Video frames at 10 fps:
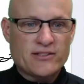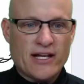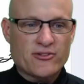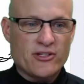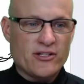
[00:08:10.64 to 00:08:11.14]

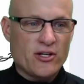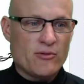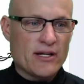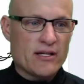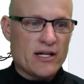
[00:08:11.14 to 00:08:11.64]
That's actually, you
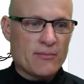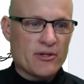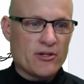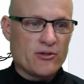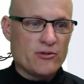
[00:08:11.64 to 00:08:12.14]
know what
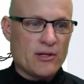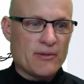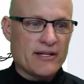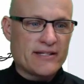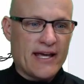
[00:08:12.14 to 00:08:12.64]
I'm going to do?
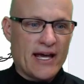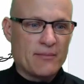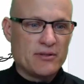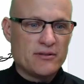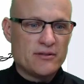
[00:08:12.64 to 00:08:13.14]
I'm going to hit
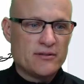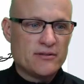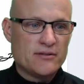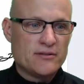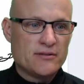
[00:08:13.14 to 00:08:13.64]
tab.
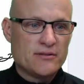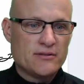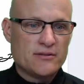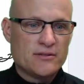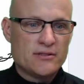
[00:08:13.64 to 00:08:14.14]

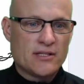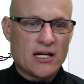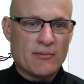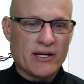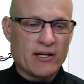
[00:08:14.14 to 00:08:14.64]

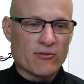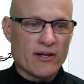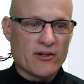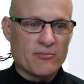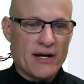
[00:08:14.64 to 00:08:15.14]
And I'm going to get
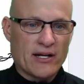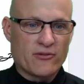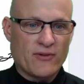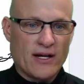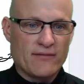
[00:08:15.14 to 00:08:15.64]
rid of this
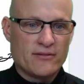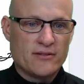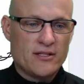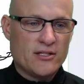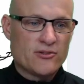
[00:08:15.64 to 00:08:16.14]
minus 5.
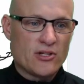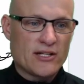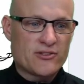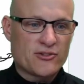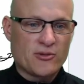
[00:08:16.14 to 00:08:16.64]
So
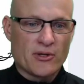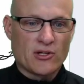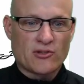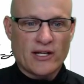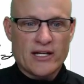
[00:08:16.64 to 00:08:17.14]
let's just see
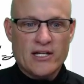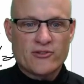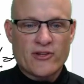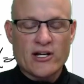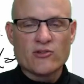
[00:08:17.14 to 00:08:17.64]
what it looks like.
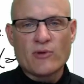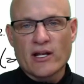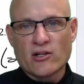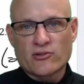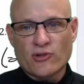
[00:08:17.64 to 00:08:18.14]
So there's
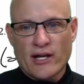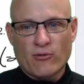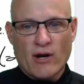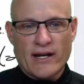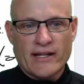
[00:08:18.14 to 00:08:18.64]
what it looks
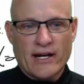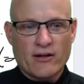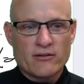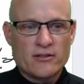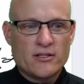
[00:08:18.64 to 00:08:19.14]
like right
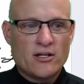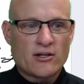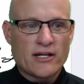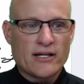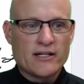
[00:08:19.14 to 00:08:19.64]
there,
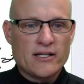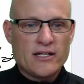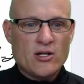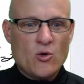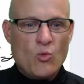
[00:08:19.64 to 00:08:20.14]
okay?
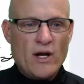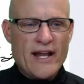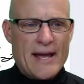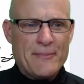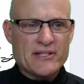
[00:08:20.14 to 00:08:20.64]

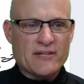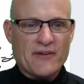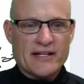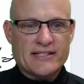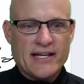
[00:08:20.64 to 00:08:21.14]
What happens
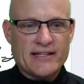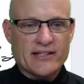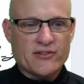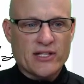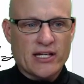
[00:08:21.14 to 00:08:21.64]
if I
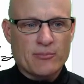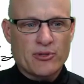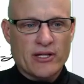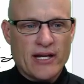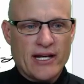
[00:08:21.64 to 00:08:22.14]
take this thing
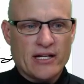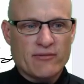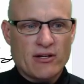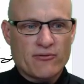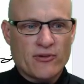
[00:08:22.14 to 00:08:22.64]
and put a
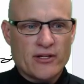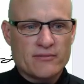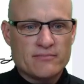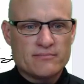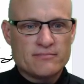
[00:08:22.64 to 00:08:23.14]
negative out
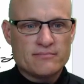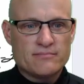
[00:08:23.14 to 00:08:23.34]
front?